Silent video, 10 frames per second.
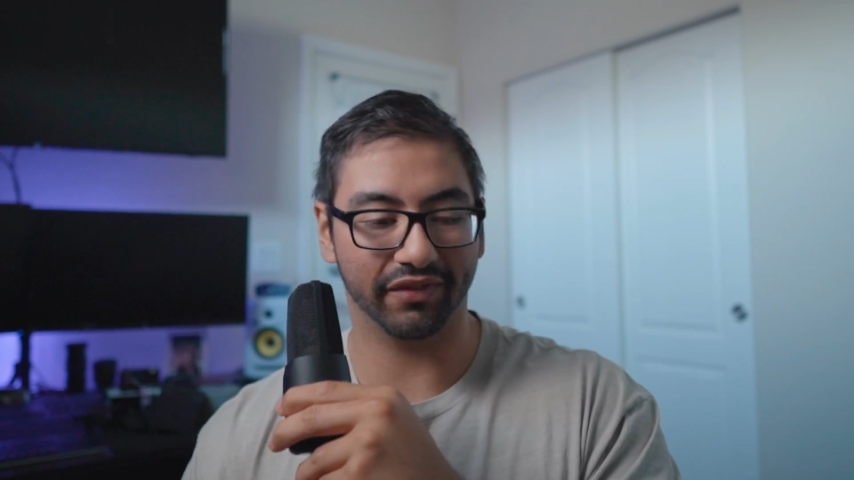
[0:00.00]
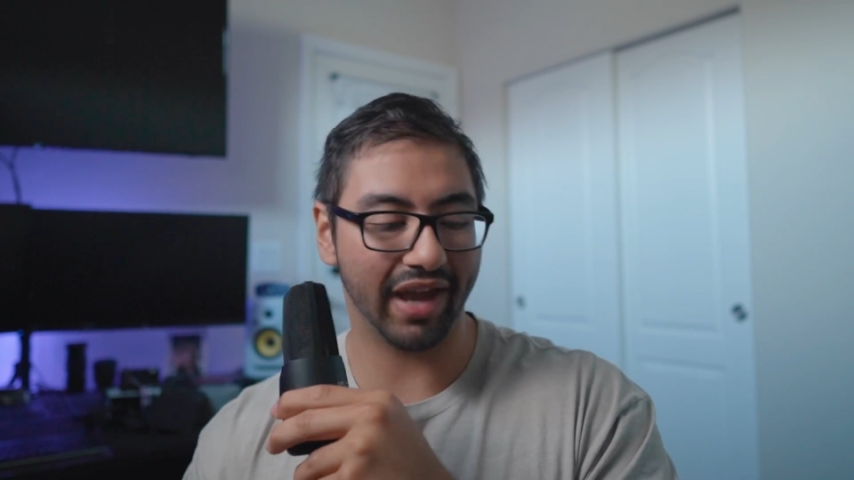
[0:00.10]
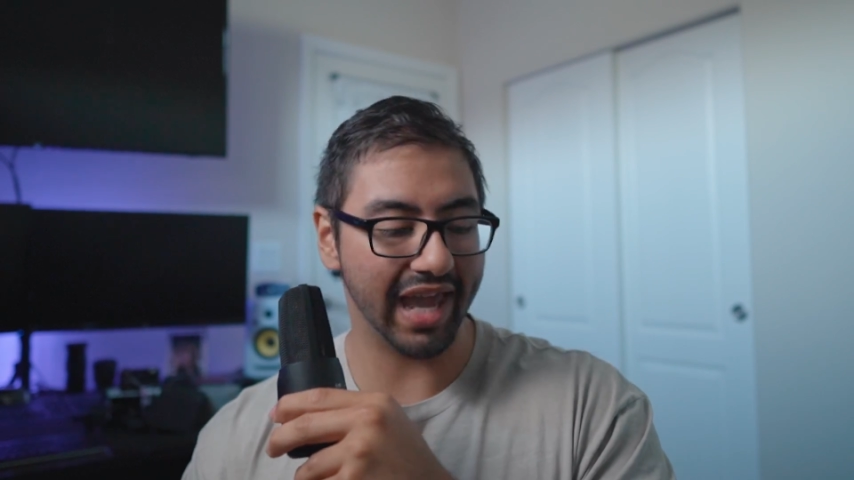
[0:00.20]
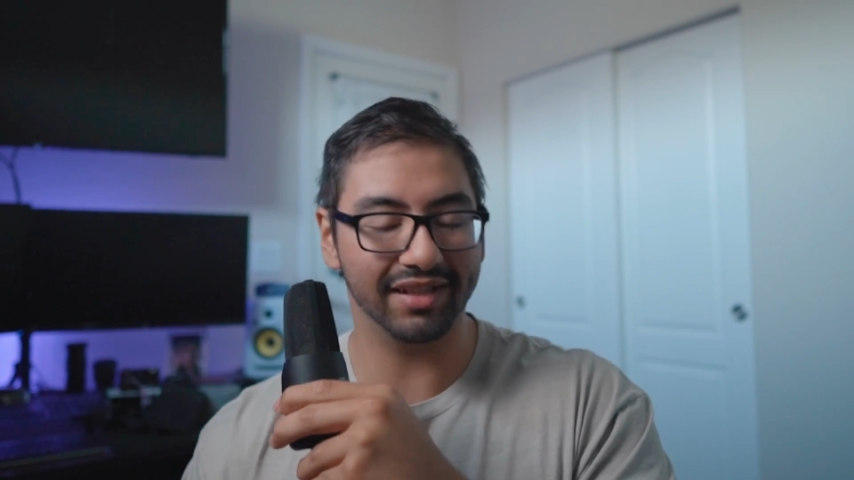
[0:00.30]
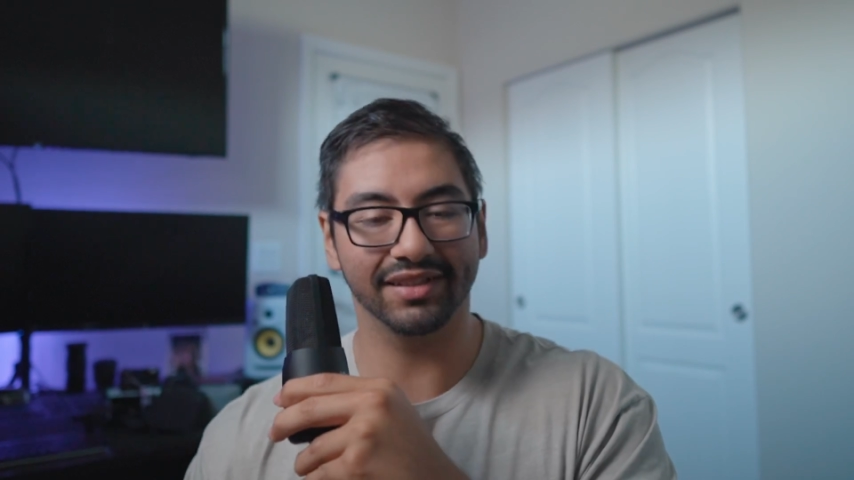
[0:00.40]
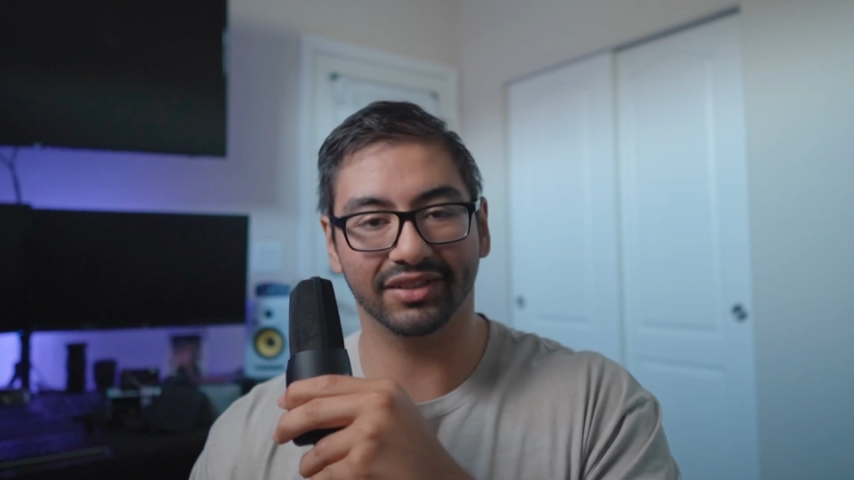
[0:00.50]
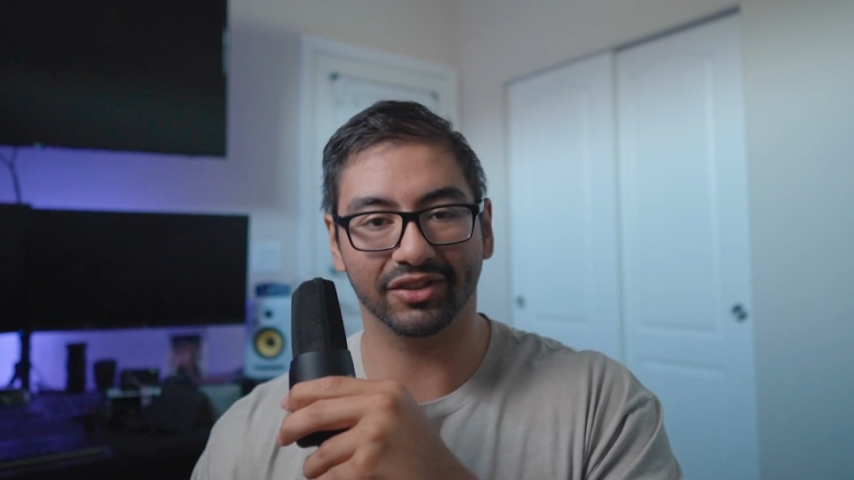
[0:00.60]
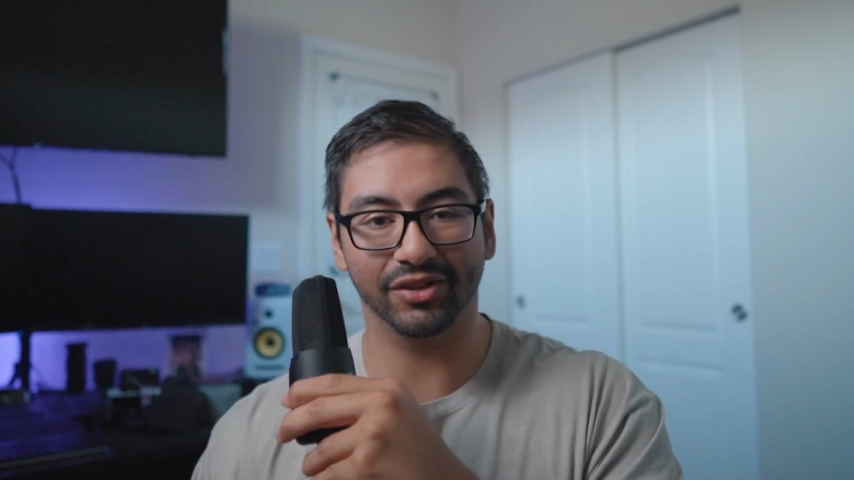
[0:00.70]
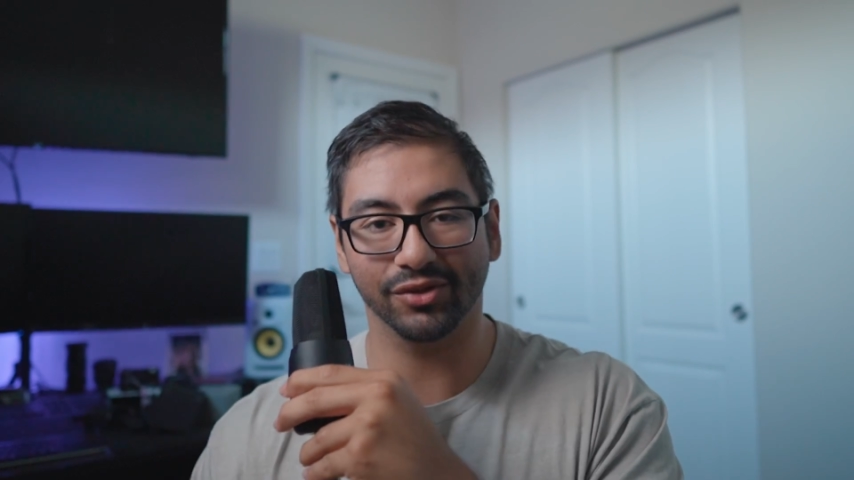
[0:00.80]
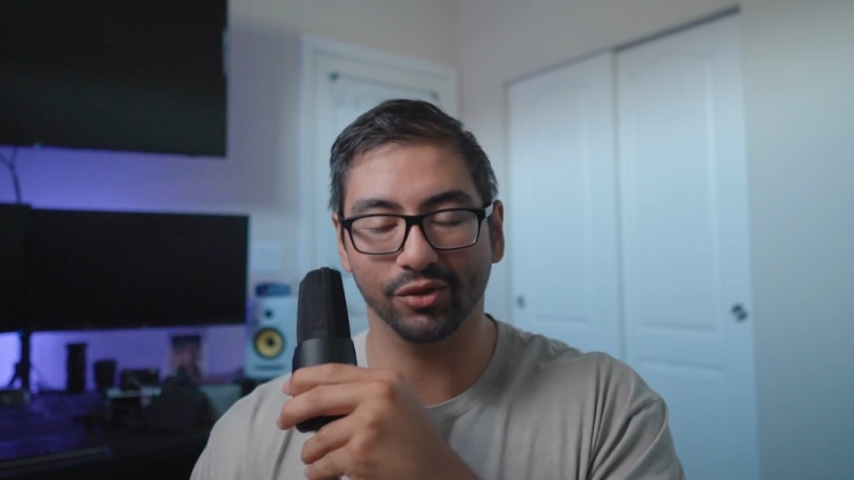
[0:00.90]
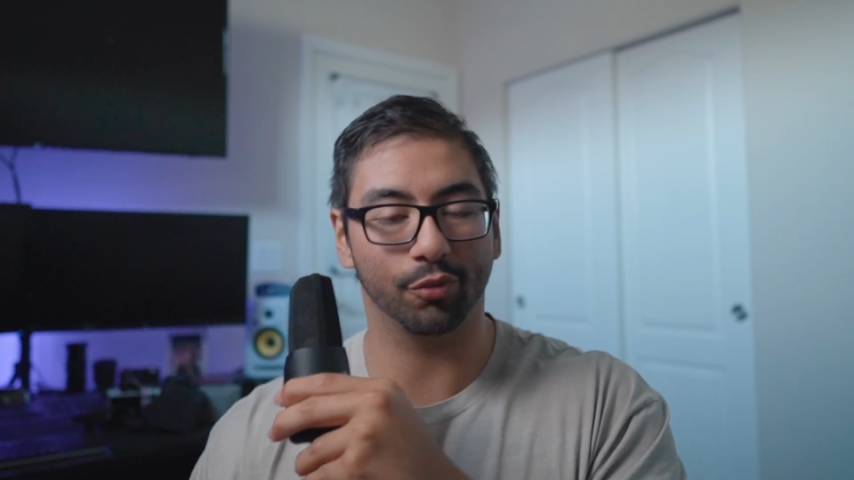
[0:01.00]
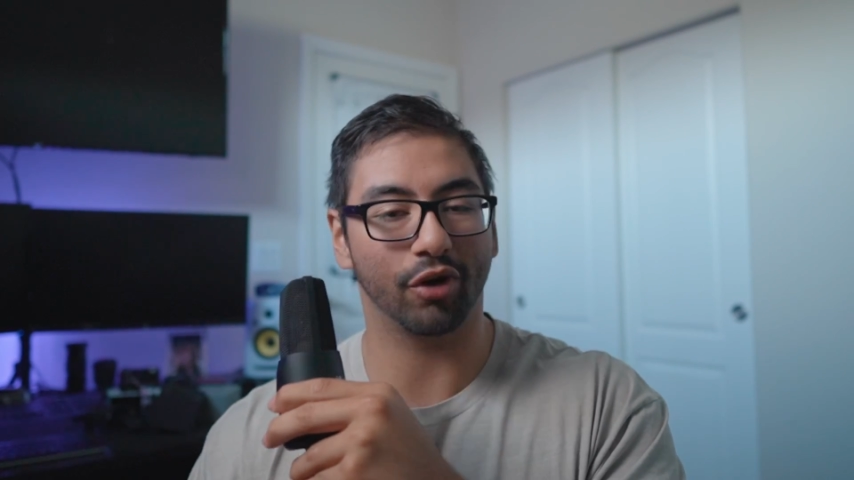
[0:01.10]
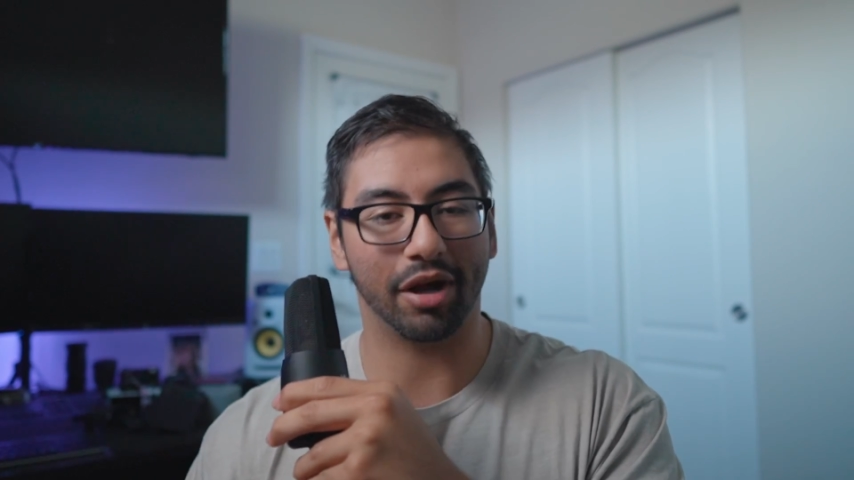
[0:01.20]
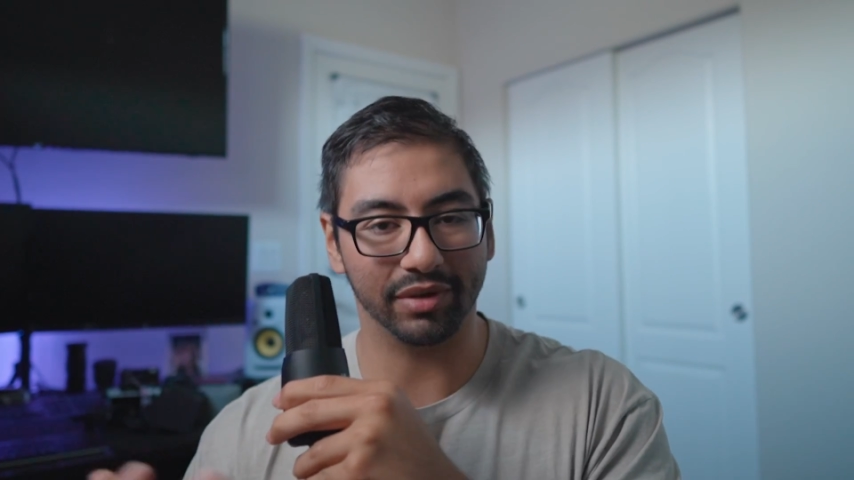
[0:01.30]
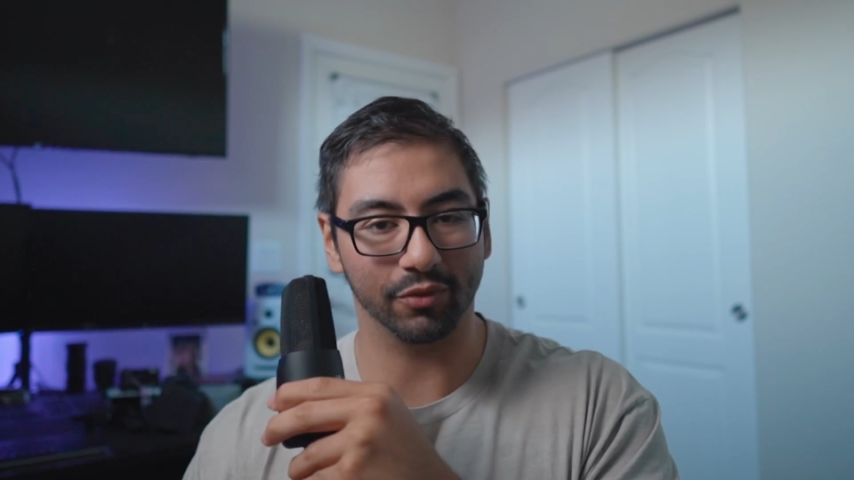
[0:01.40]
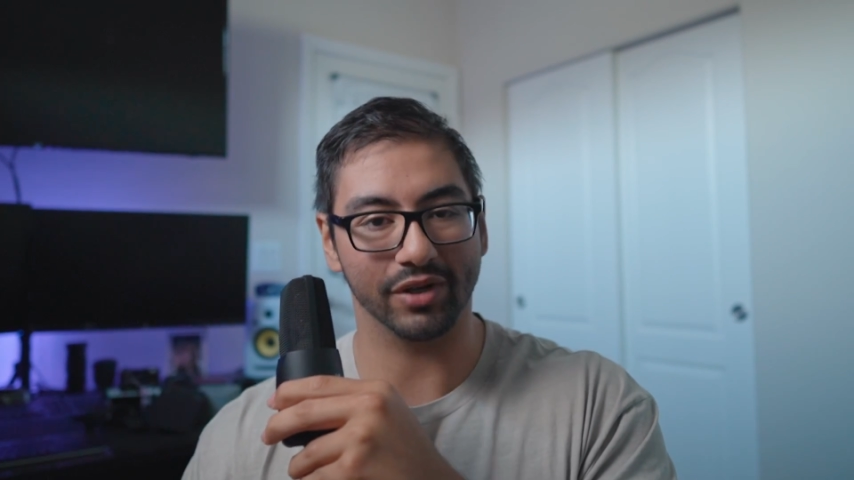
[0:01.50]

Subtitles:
If I handed this to you, you probably